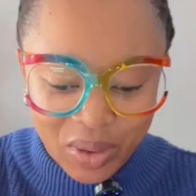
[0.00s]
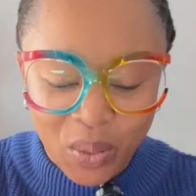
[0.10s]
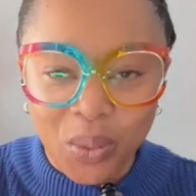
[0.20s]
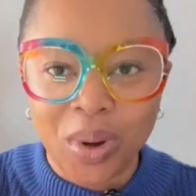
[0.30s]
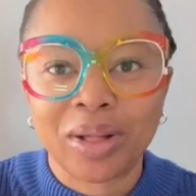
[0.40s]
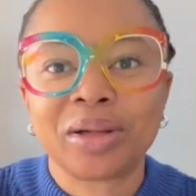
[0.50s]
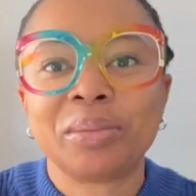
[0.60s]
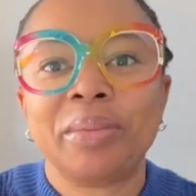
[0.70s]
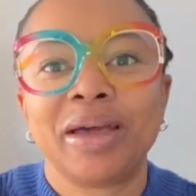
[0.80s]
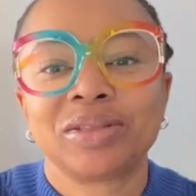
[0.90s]

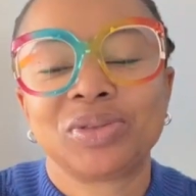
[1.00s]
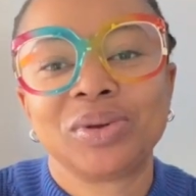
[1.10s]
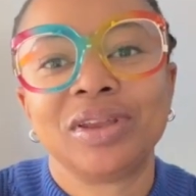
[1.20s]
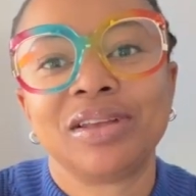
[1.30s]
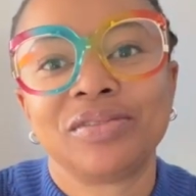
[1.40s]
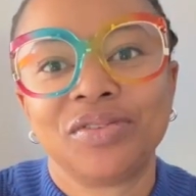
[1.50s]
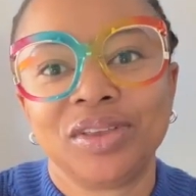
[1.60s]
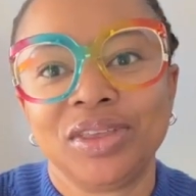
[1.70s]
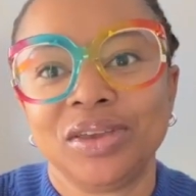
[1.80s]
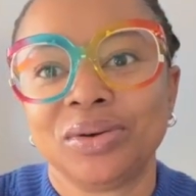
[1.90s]
Welcome back to another
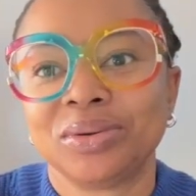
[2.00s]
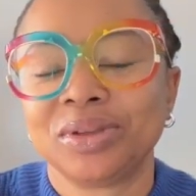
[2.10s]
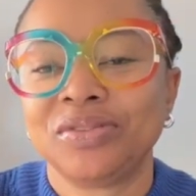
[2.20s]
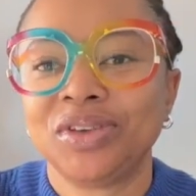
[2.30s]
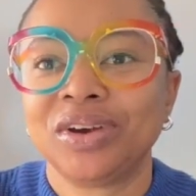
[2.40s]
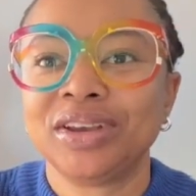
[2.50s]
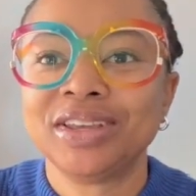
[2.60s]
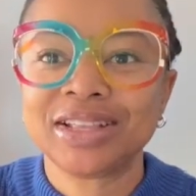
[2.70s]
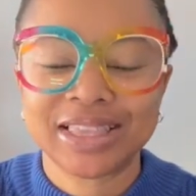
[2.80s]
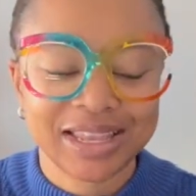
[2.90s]
video. If you are
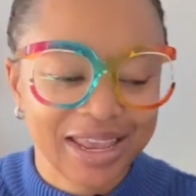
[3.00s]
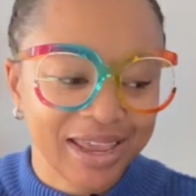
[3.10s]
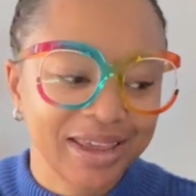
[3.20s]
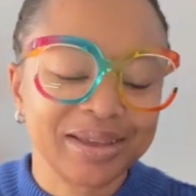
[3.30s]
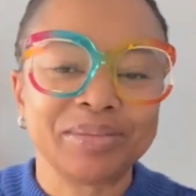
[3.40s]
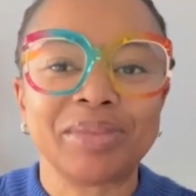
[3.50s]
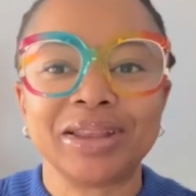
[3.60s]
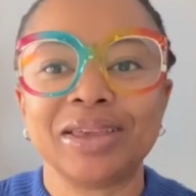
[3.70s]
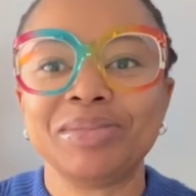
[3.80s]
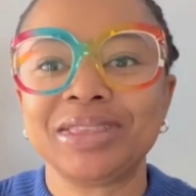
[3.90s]
new today, my
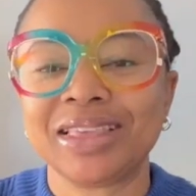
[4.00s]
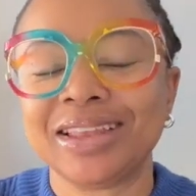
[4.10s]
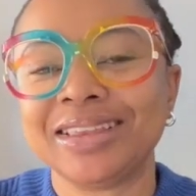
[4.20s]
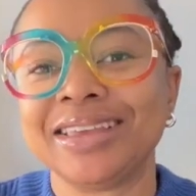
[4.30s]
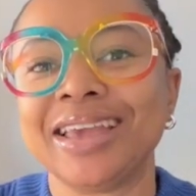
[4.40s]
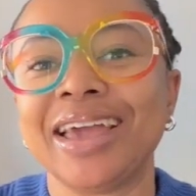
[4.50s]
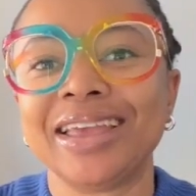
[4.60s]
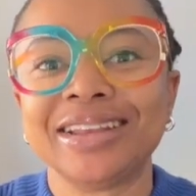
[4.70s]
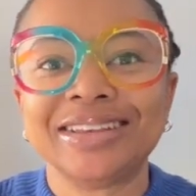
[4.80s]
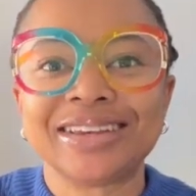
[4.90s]
name is Indy
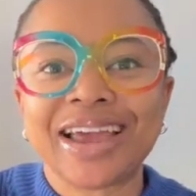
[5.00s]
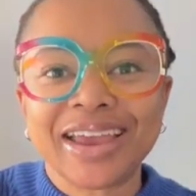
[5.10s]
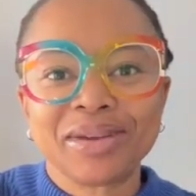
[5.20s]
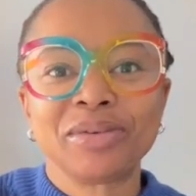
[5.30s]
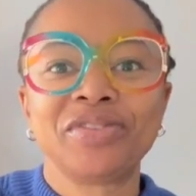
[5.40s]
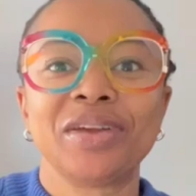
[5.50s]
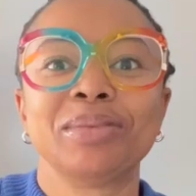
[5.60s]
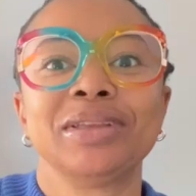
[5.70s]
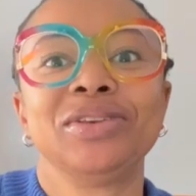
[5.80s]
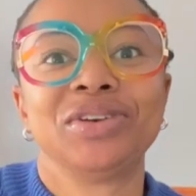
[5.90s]
and I am a
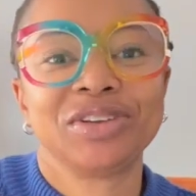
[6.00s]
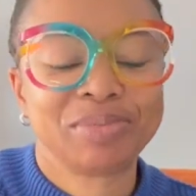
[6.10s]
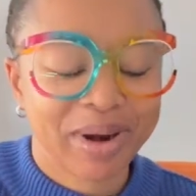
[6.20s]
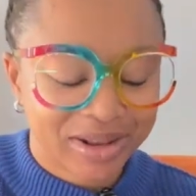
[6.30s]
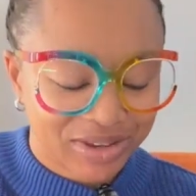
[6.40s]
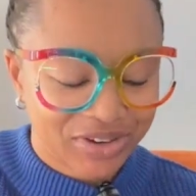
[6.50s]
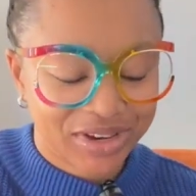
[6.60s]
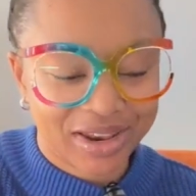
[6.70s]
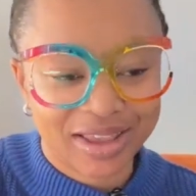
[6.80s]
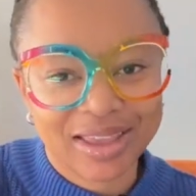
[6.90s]
family nurse
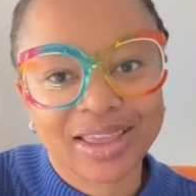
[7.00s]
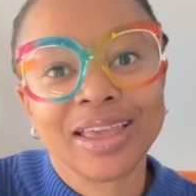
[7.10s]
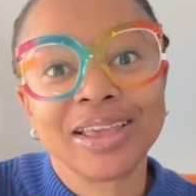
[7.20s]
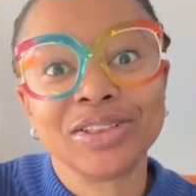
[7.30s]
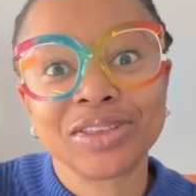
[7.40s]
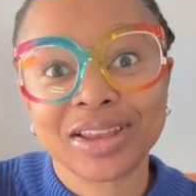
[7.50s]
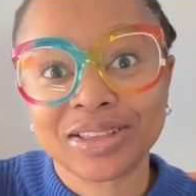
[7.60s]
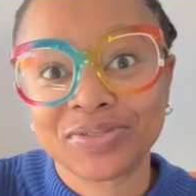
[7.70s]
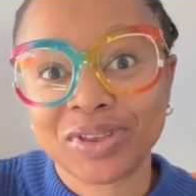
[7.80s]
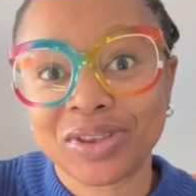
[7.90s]
practitioner. In
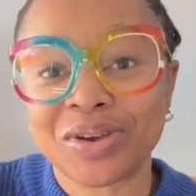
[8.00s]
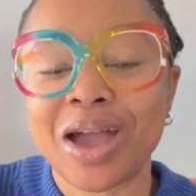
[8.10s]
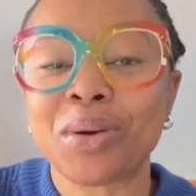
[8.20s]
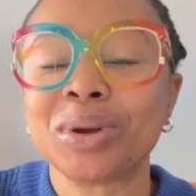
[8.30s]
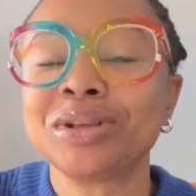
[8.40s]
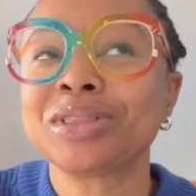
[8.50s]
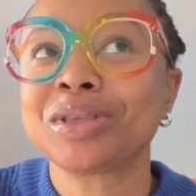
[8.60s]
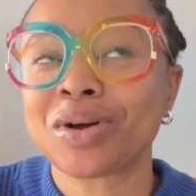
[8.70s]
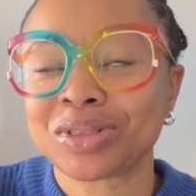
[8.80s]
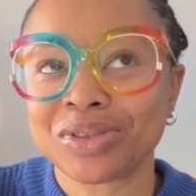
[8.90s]
today's video, I want to
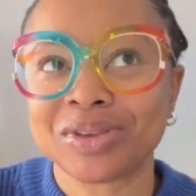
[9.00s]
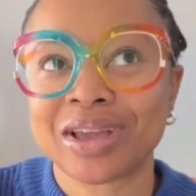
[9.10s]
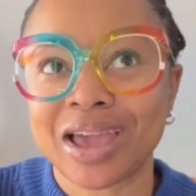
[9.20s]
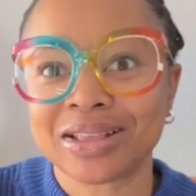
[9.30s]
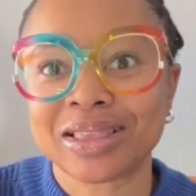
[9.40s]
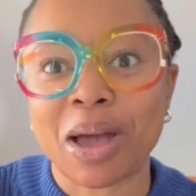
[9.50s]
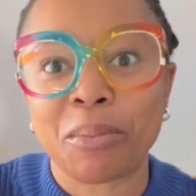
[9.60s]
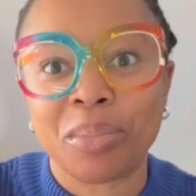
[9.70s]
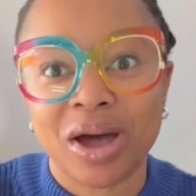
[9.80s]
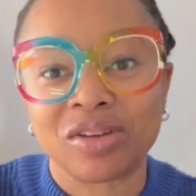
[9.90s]
talk to you guys
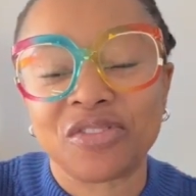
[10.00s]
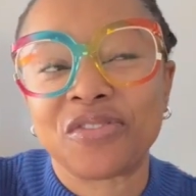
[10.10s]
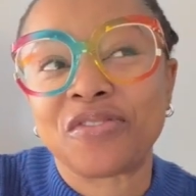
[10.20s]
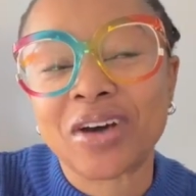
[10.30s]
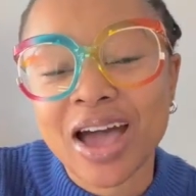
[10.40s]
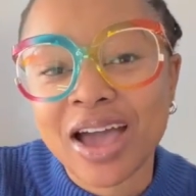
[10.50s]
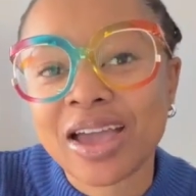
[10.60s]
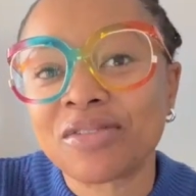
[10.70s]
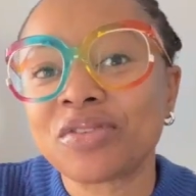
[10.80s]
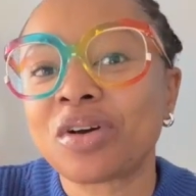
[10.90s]
about
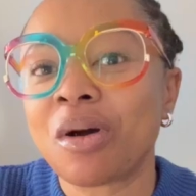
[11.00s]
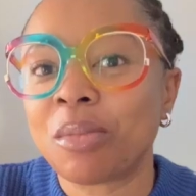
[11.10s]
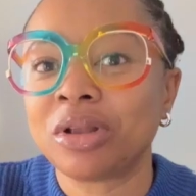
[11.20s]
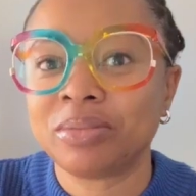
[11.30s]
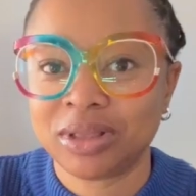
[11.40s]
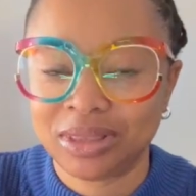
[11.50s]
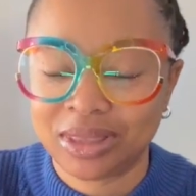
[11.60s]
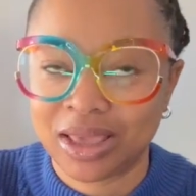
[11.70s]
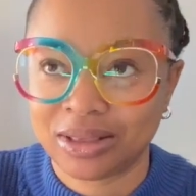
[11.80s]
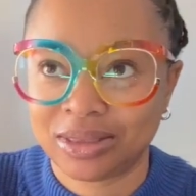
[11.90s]
5 common
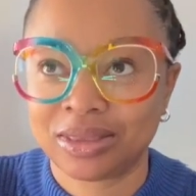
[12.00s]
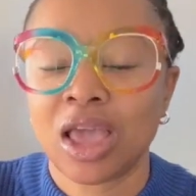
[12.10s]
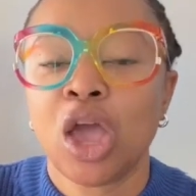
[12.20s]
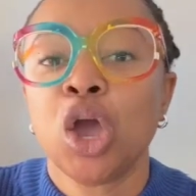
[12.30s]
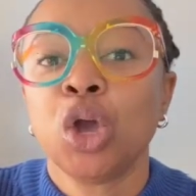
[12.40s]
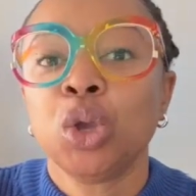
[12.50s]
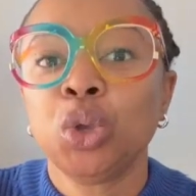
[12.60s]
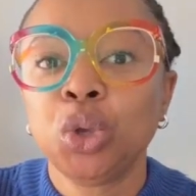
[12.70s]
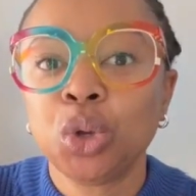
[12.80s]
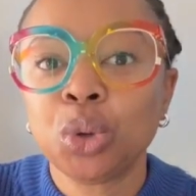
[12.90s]
mistakes
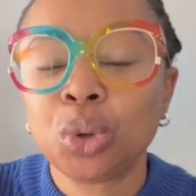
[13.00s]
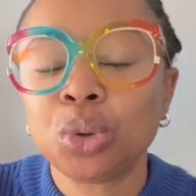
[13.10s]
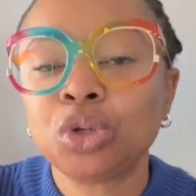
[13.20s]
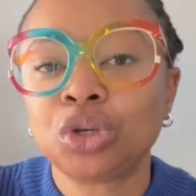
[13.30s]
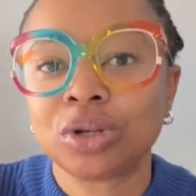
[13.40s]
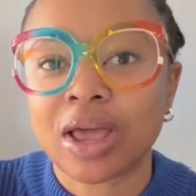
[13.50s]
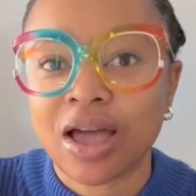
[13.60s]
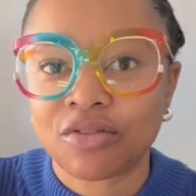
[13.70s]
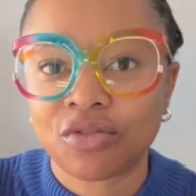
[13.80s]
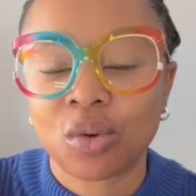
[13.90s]
you should
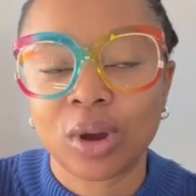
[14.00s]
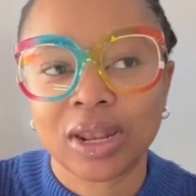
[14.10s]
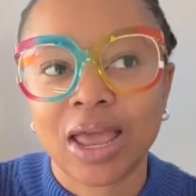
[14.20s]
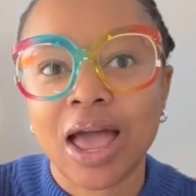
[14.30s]
avoid